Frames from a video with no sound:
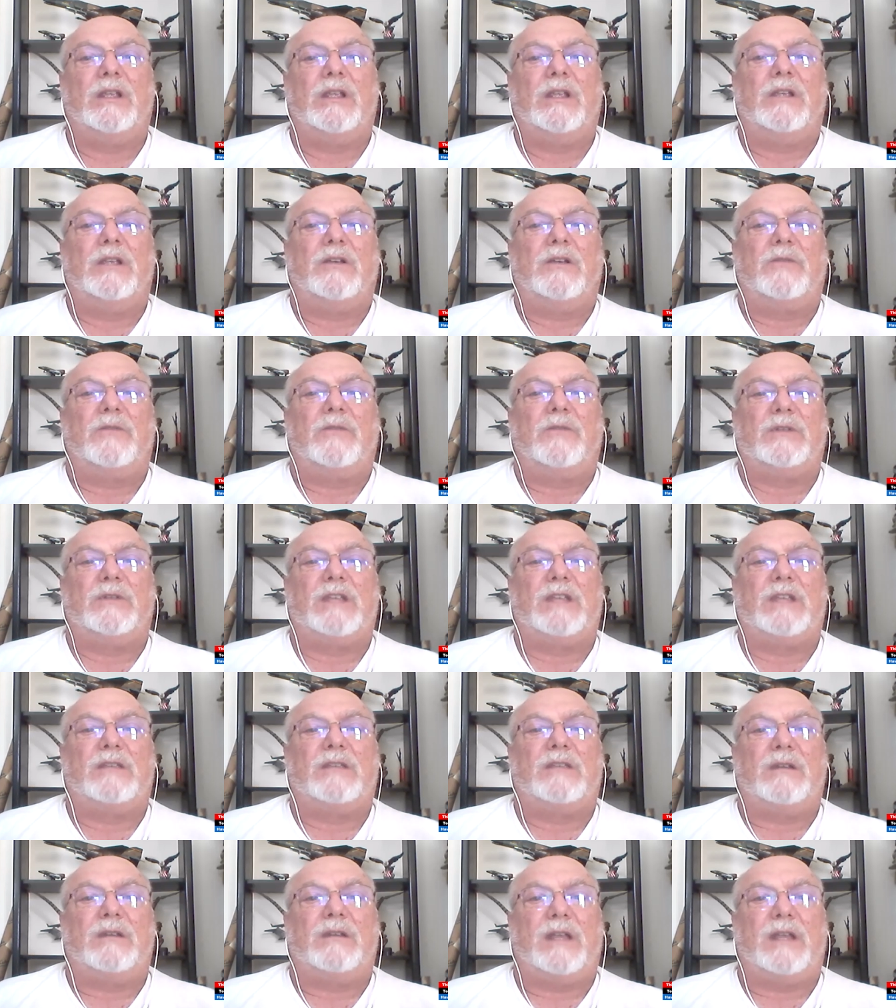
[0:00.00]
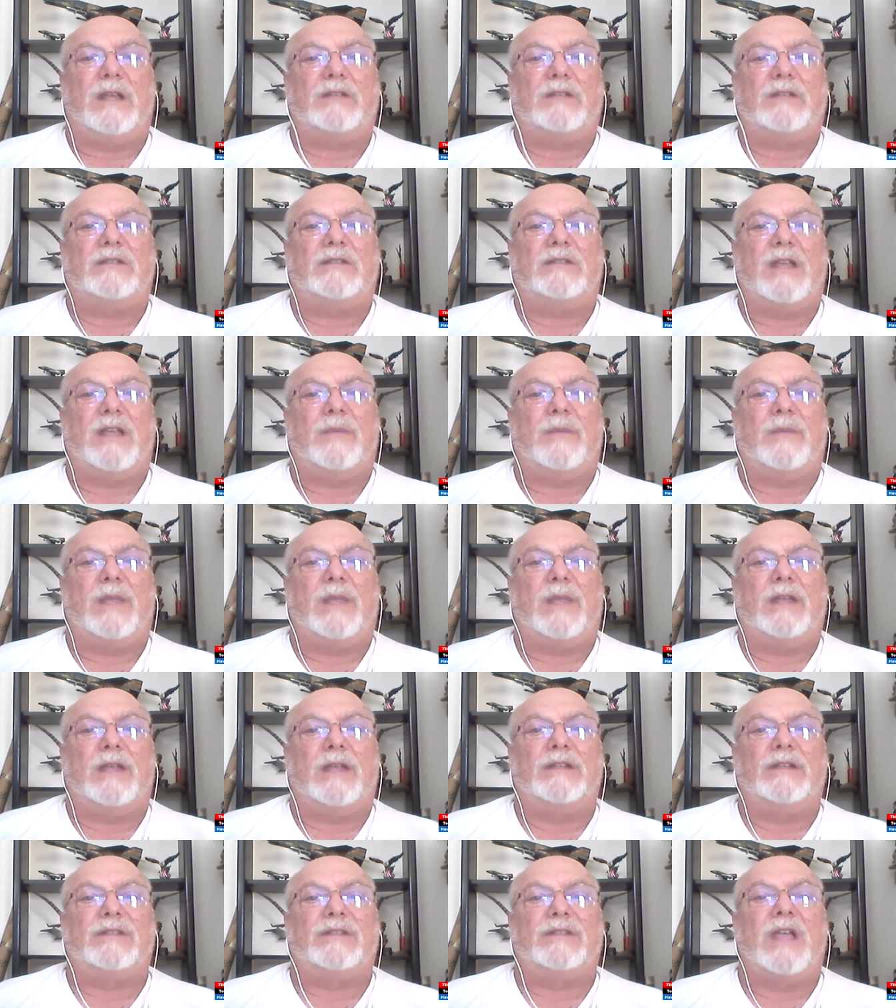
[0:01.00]
If we take the next step and
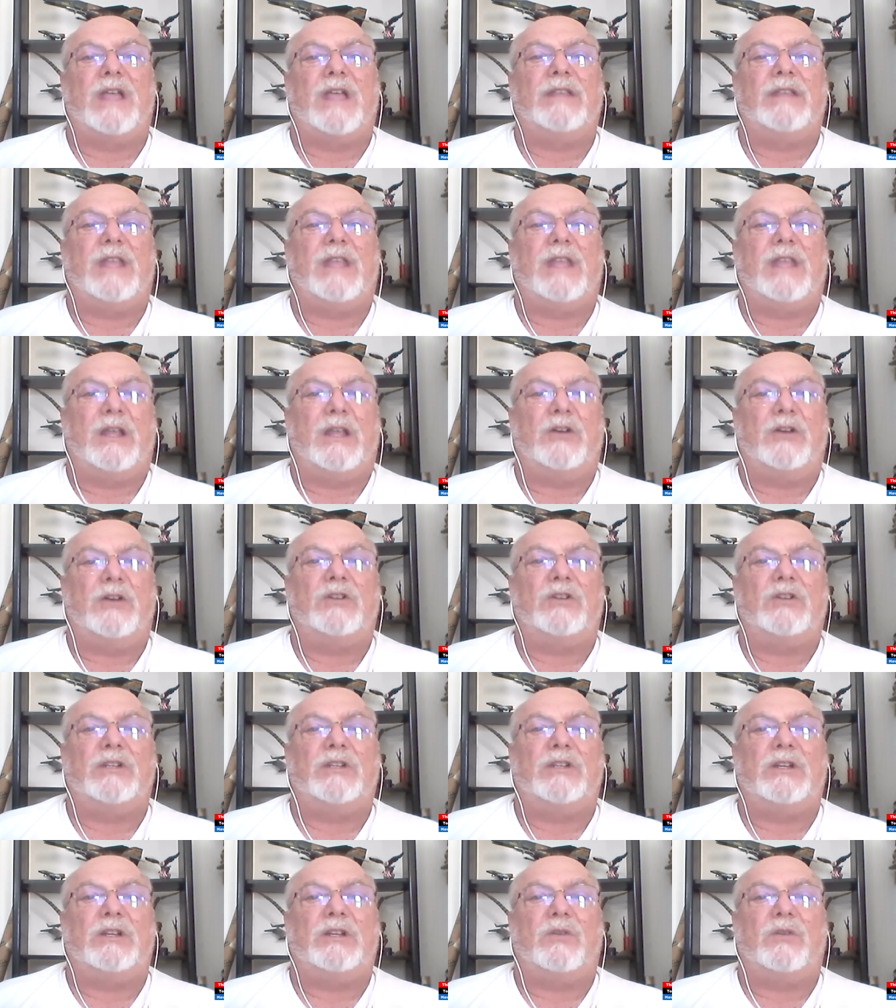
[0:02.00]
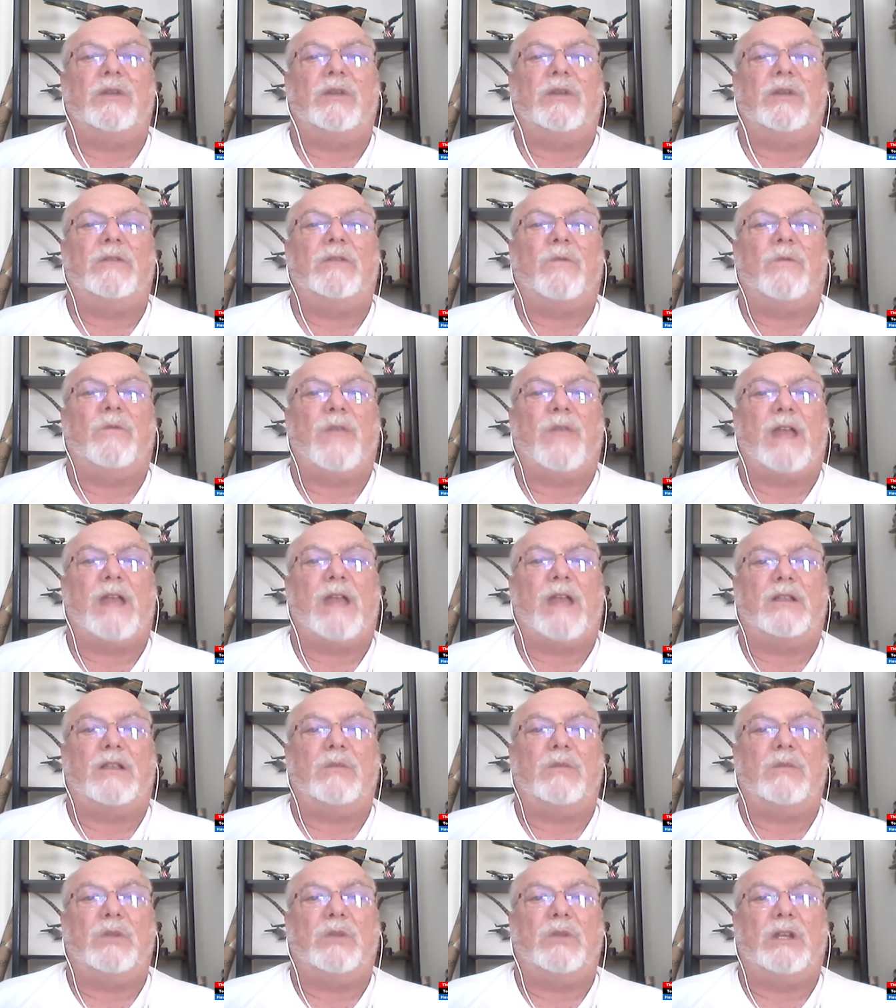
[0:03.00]
design the energy grid for that
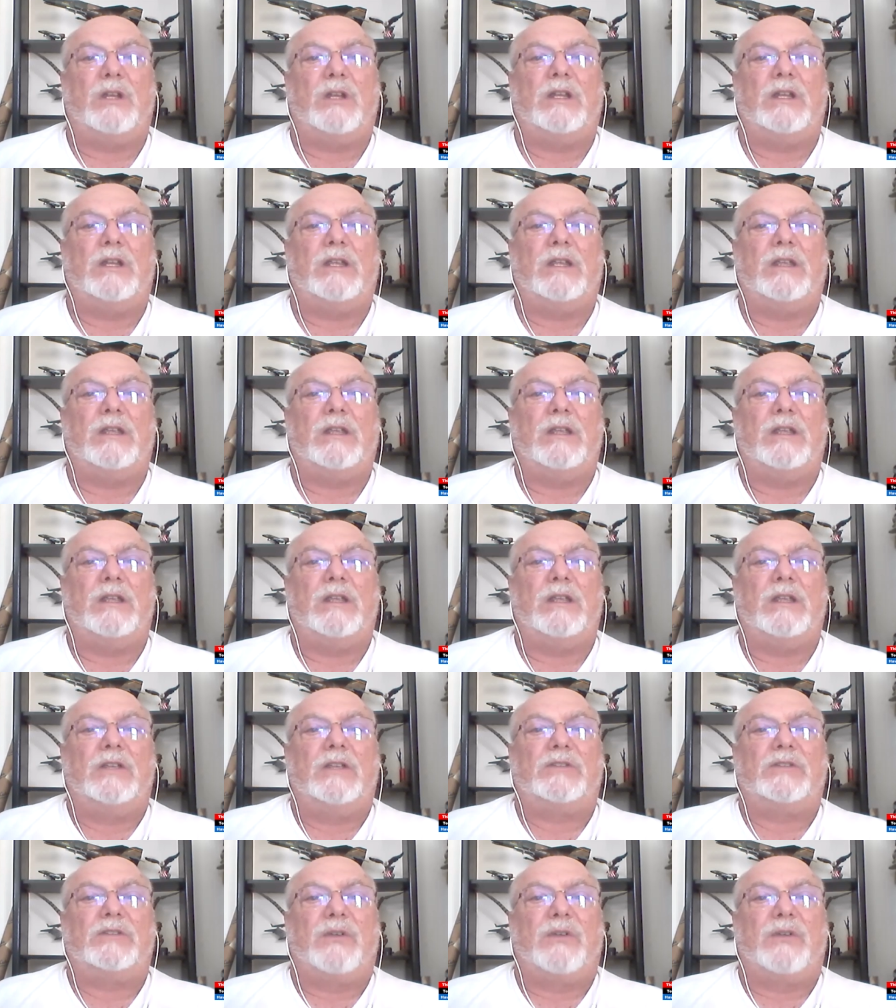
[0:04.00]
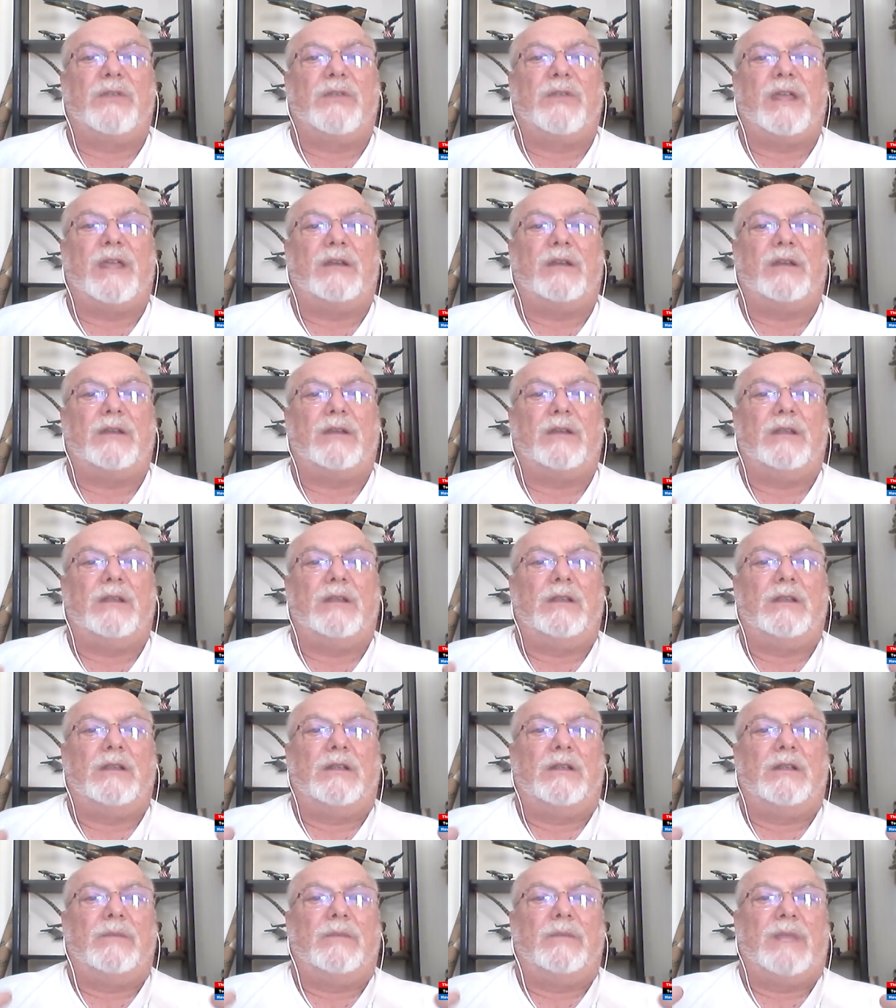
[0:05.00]
community so that
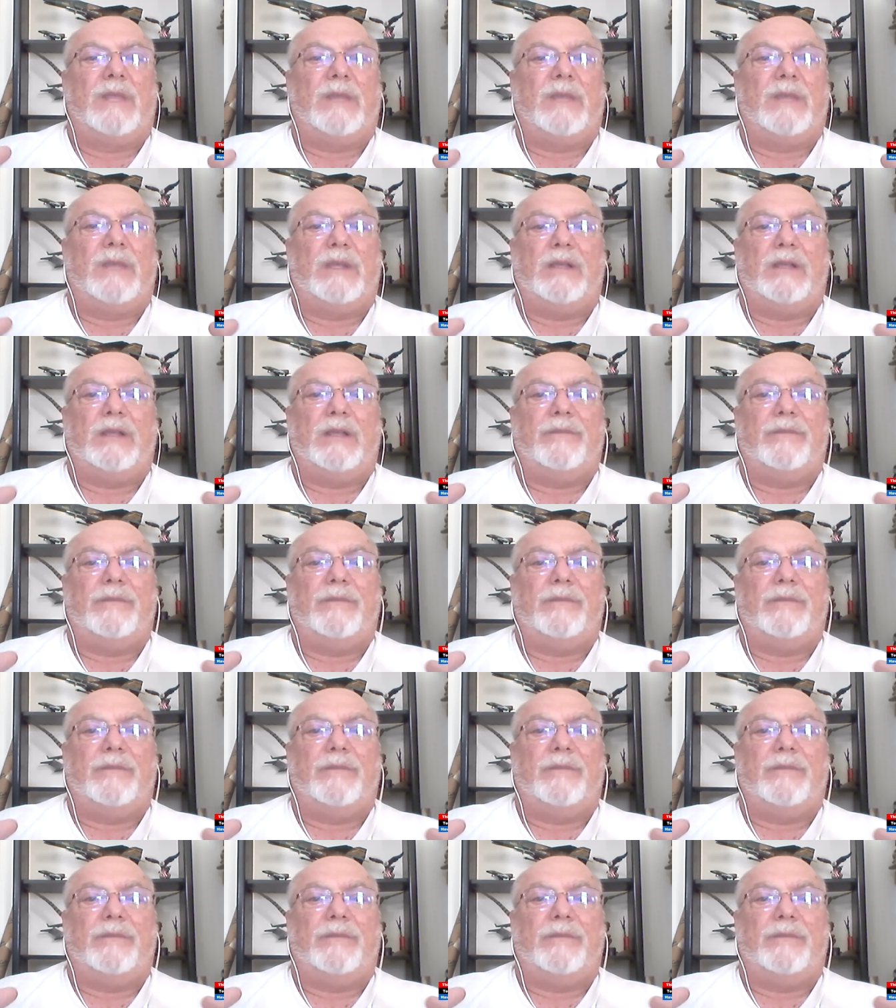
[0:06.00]
maybe